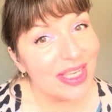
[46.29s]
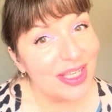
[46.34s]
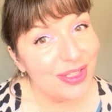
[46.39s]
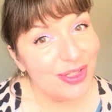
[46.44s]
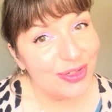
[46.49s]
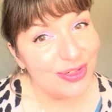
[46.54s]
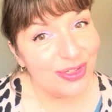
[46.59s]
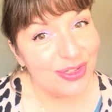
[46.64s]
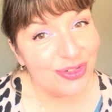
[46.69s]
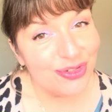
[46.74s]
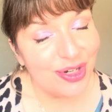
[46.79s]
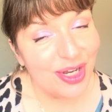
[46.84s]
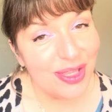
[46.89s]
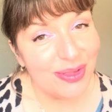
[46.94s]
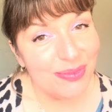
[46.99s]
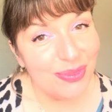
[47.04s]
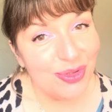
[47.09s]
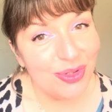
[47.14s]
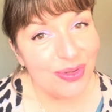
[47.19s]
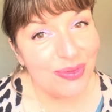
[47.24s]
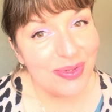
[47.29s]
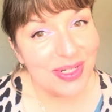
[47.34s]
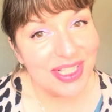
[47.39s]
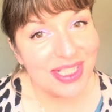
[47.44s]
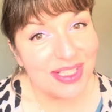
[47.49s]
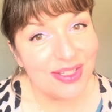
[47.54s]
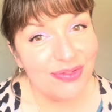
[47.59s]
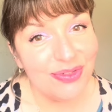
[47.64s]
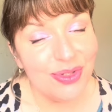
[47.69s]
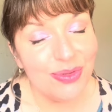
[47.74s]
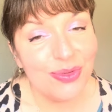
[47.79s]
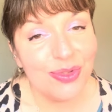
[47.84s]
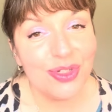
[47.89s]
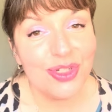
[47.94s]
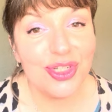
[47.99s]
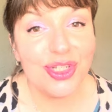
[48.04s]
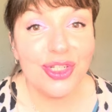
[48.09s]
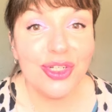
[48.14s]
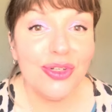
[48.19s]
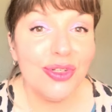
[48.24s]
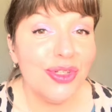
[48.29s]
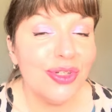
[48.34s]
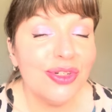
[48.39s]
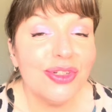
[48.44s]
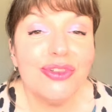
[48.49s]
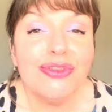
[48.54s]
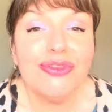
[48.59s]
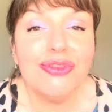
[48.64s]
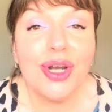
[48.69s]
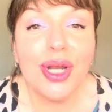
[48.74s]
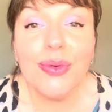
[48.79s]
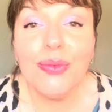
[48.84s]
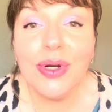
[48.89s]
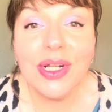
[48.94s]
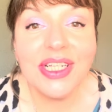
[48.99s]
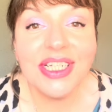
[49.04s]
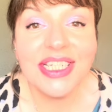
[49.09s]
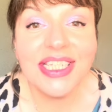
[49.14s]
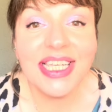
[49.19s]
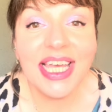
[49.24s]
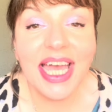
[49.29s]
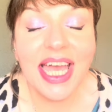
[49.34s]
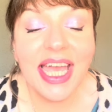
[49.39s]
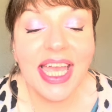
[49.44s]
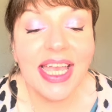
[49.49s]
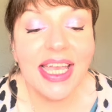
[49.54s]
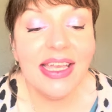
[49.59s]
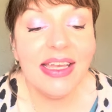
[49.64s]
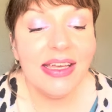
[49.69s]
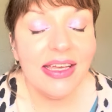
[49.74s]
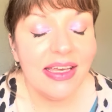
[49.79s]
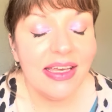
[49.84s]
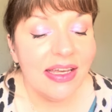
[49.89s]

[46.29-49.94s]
You can try them all at once if you want to. You can try one a day.